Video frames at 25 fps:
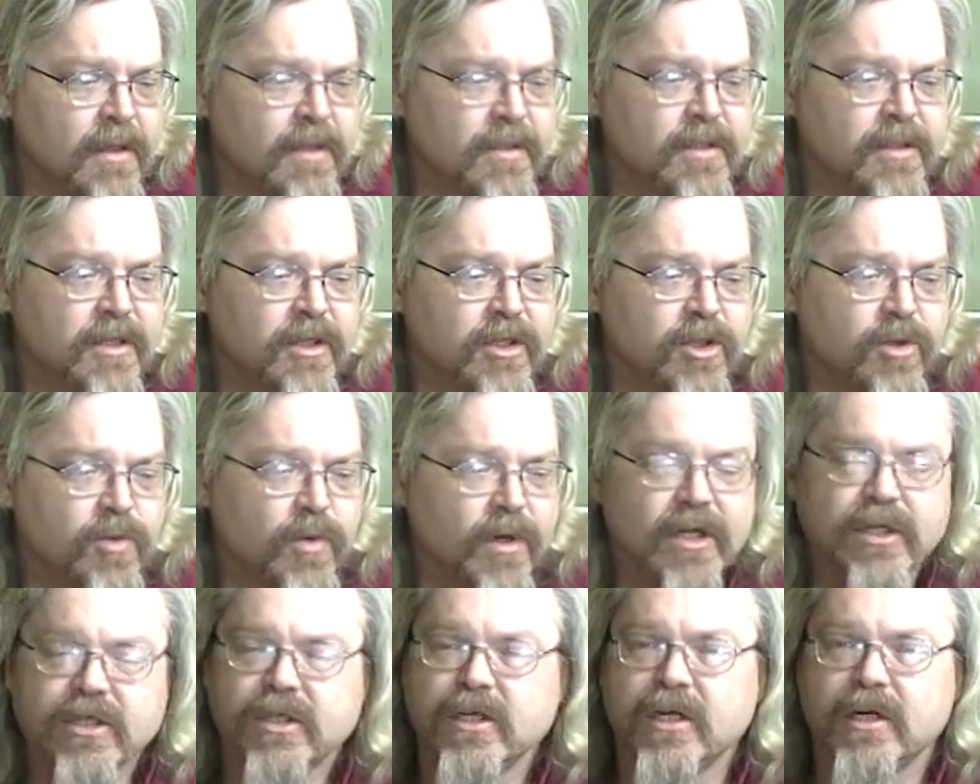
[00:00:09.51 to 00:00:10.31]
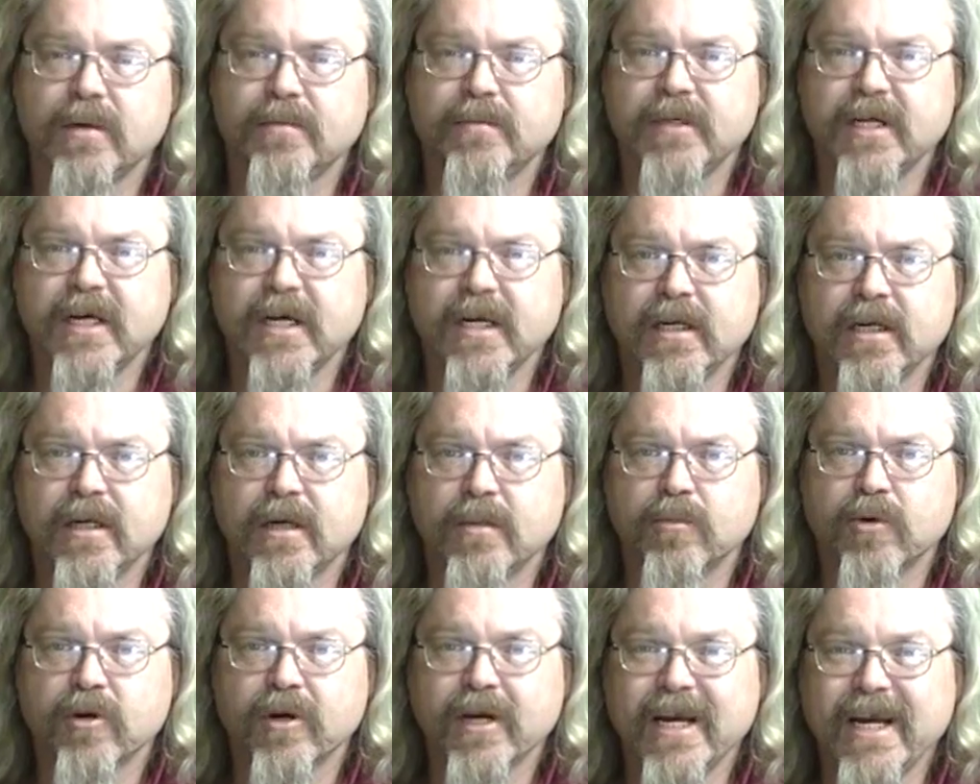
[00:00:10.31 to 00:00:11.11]
Situation update
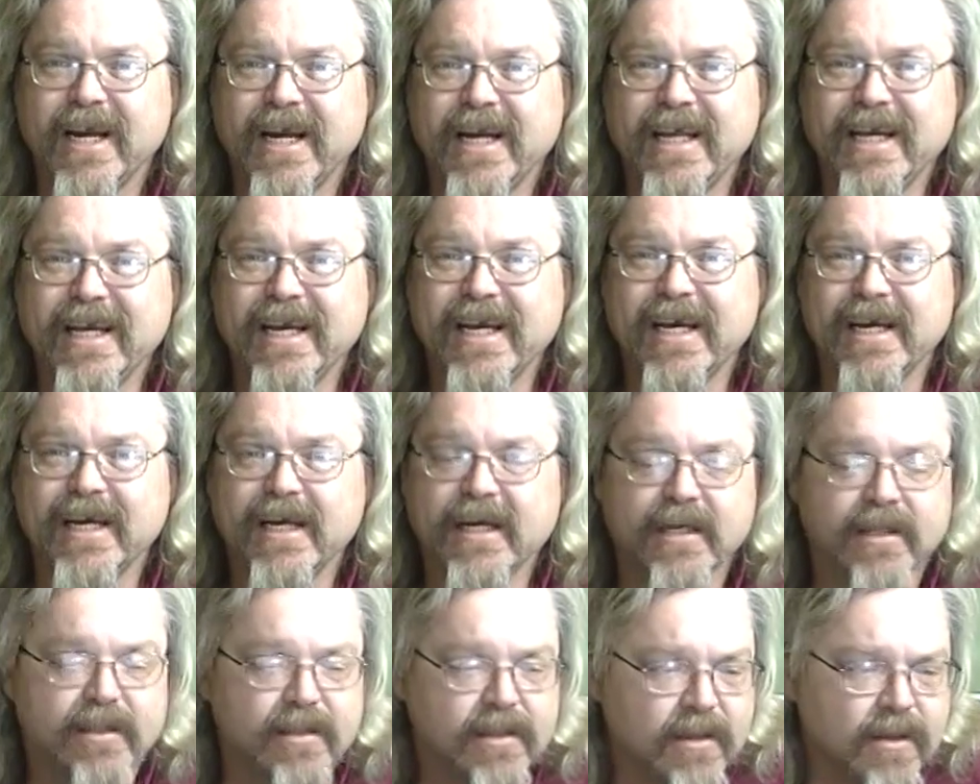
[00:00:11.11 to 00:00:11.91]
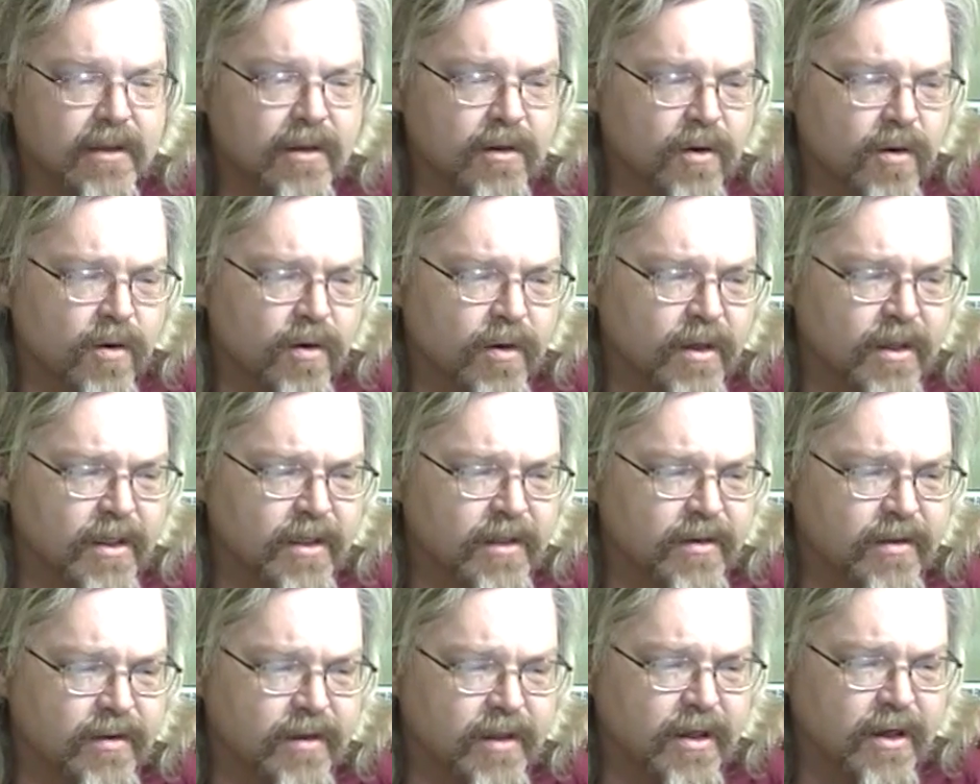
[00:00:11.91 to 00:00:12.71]
number 88, according
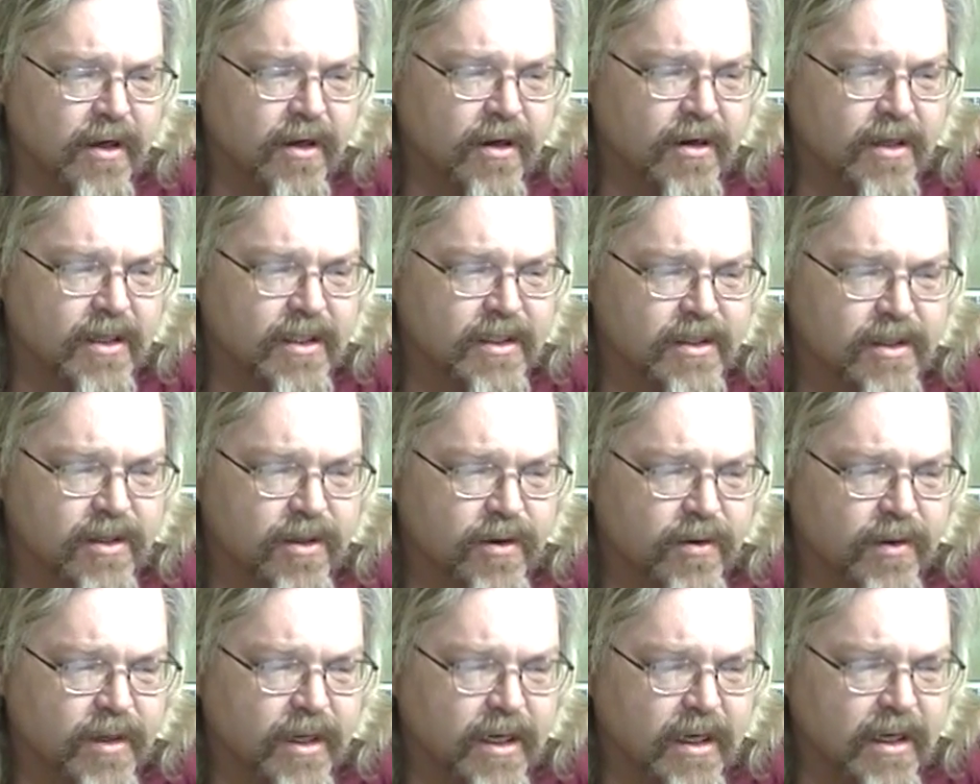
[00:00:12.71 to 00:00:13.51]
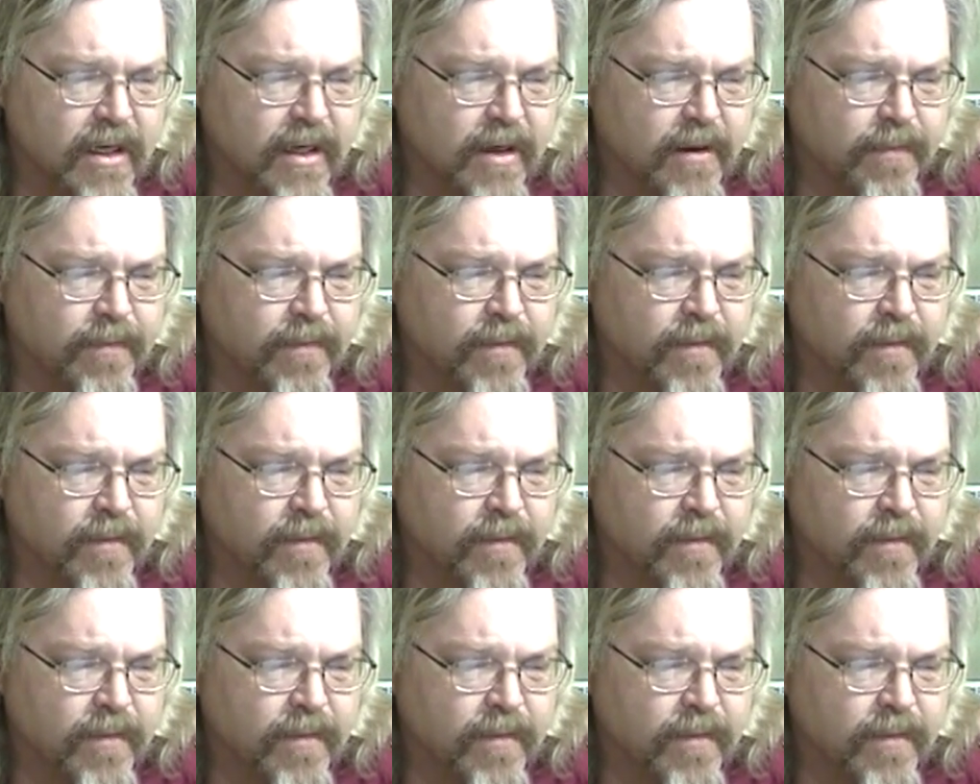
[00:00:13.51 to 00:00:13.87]
to the RSOE.